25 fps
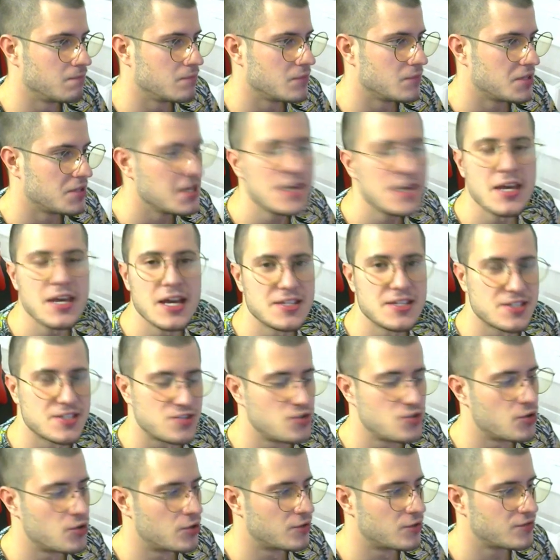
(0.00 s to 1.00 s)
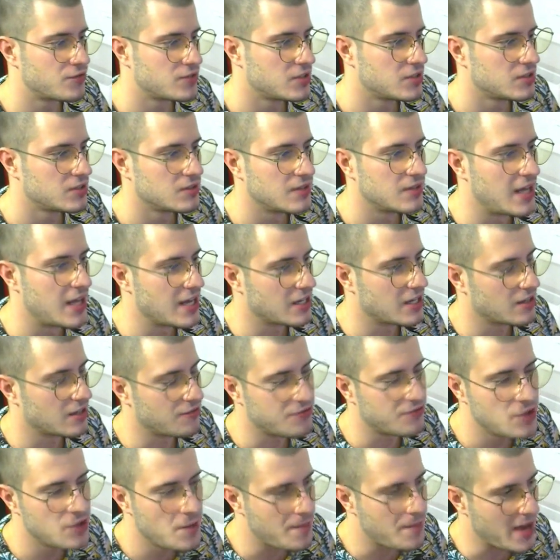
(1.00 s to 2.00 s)
He gets nerfed like
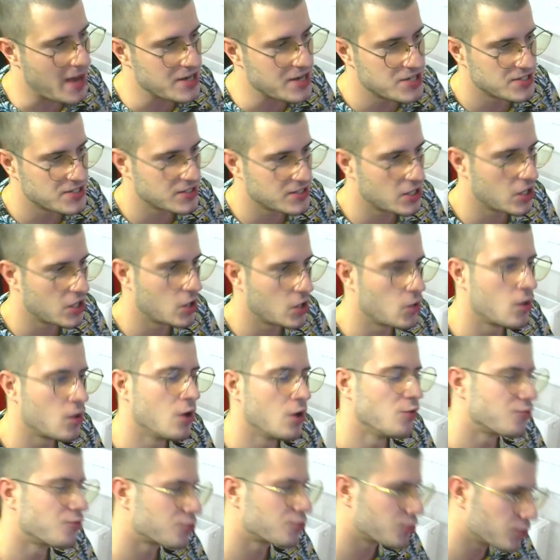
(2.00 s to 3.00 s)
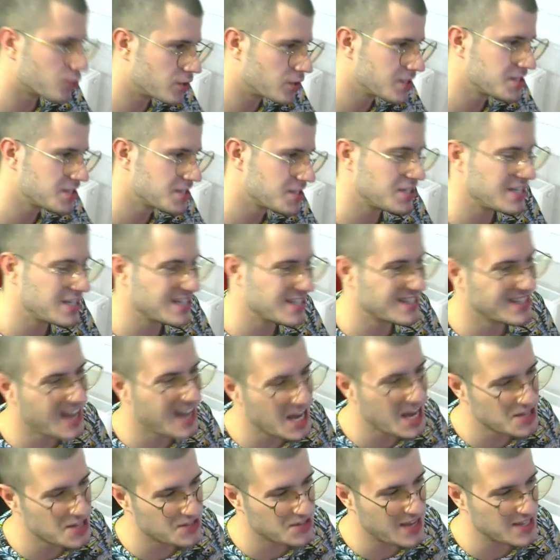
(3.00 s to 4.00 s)
a few patches ago. Of course, he's
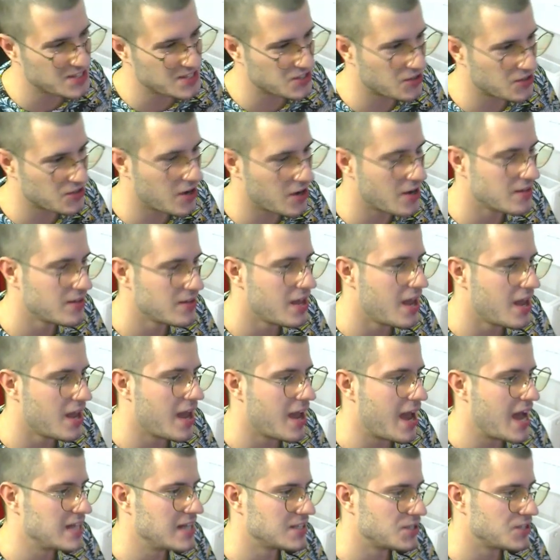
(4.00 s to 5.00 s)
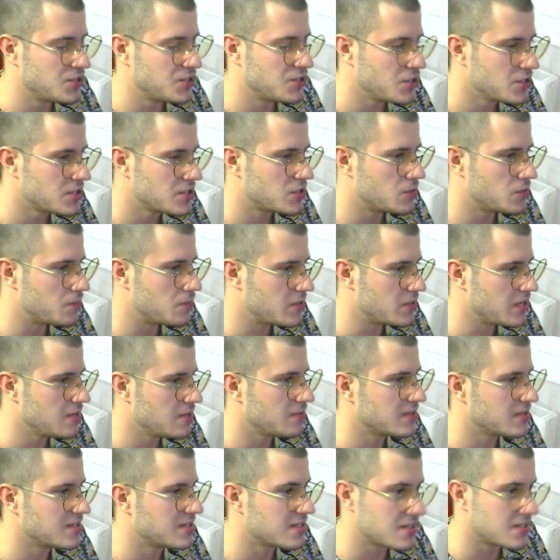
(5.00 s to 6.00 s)
not that strong as it used to
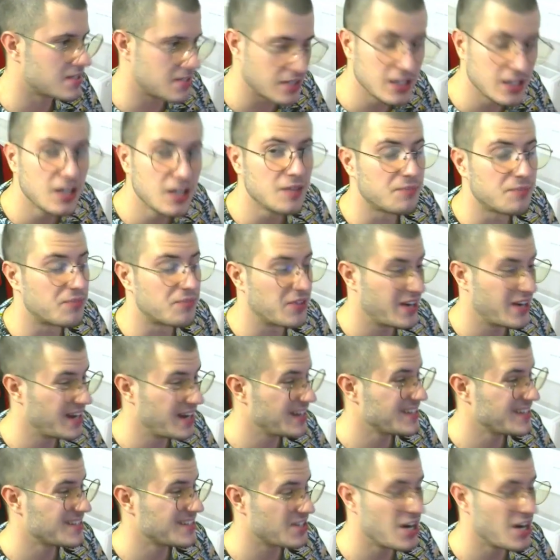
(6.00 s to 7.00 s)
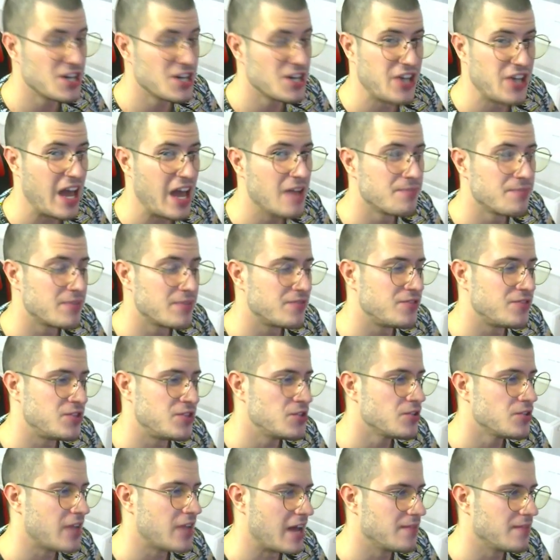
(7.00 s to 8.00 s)
be, but still pretty strong champ if
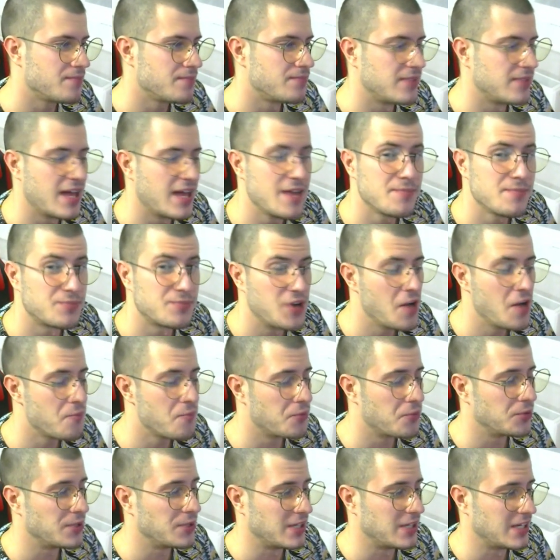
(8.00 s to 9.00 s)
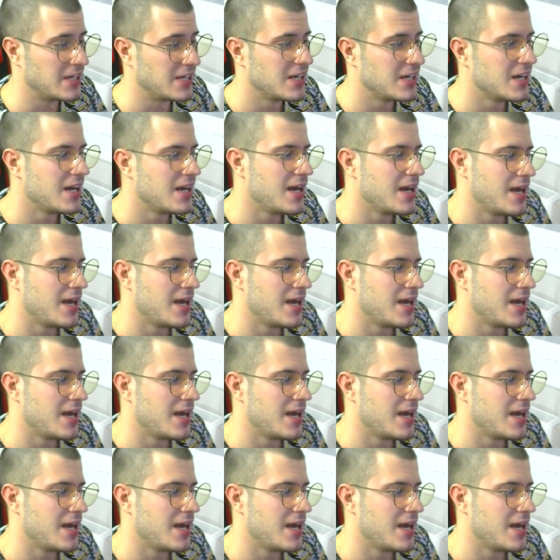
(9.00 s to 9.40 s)
you can play him properly.